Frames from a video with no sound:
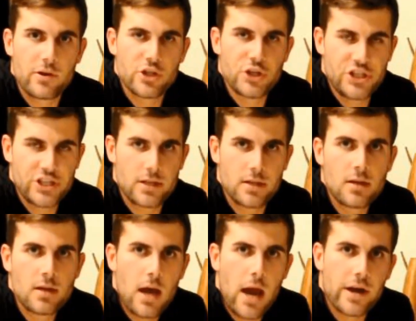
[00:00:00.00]
Nutrition,
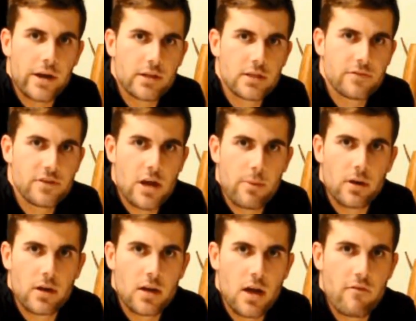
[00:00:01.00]
and in this video I'm
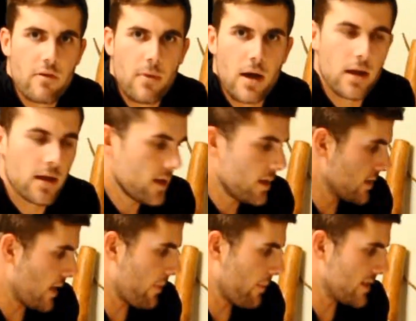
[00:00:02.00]
going to cover my
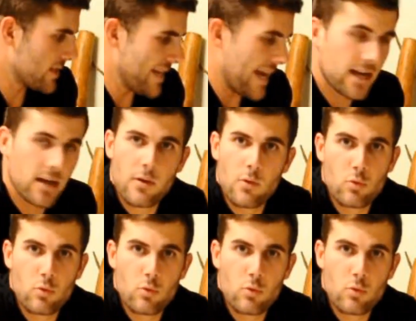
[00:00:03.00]
supplement stack.